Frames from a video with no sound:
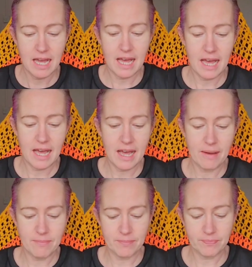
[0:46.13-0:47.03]

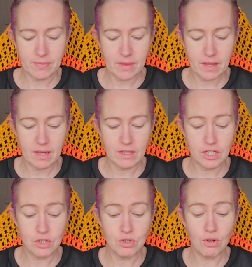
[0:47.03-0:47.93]
The
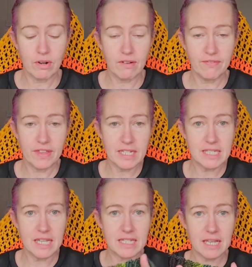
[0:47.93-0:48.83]
tutorial for
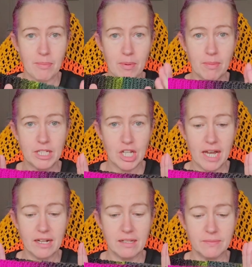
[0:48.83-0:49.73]
this is up on my
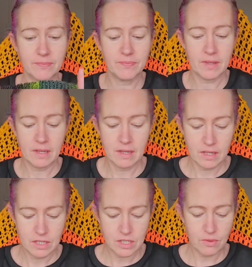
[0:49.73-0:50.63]
channel,
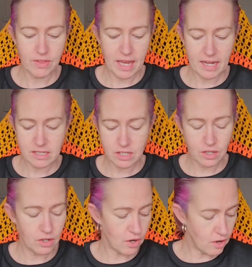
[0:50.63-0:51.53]
so that
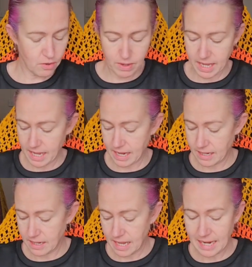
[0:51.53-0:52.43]
can go
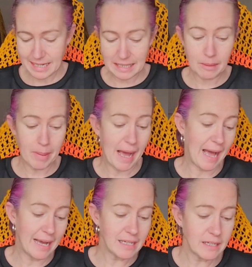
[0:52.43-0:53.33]
in a little
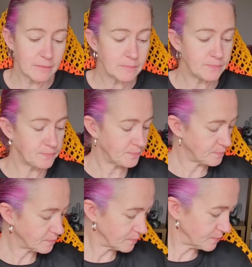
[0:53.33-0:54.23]
bag.
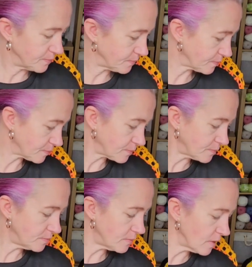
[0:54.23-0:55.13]

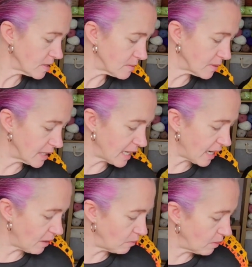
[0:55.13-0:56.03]
So I'm going to
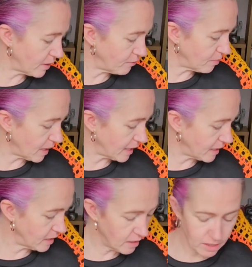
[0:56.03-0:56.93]
get out one of my
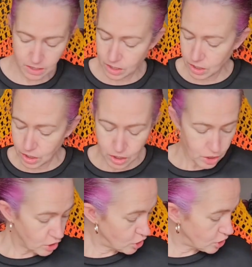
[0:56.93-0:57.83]

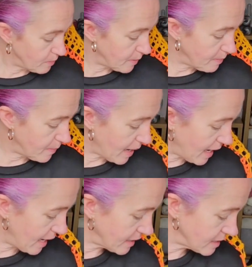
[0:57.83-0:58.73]
shipping
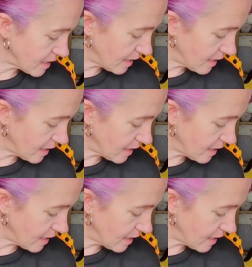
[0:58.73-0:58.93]
bags. I